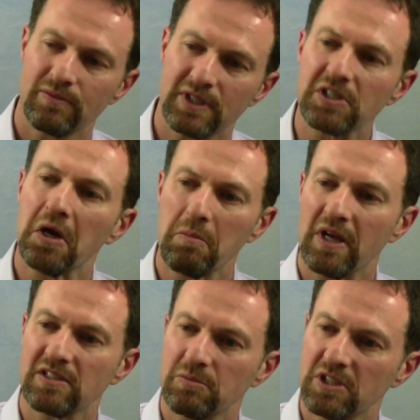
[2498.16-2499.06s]
we can talk
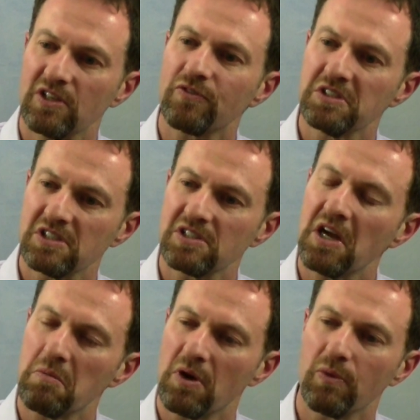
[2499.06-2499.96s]
about some of the differences
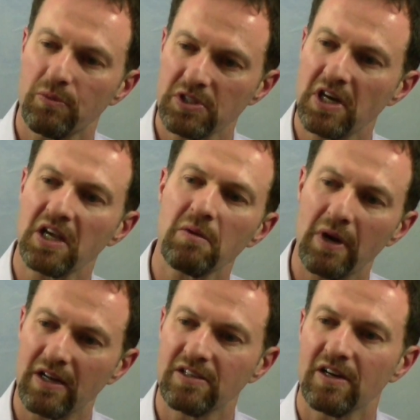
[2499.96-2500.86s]
there, but when we're talking
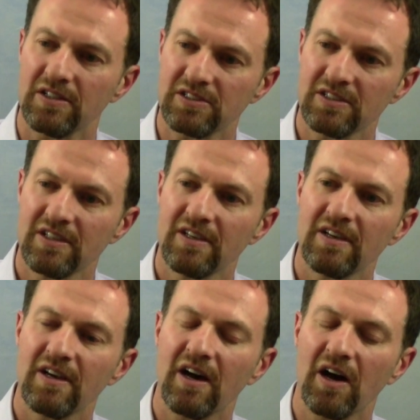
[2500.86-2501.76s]
about adults,
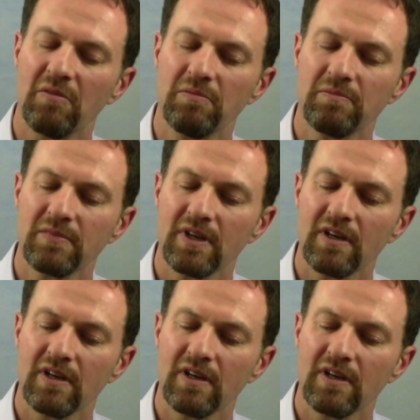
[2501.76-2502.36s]
the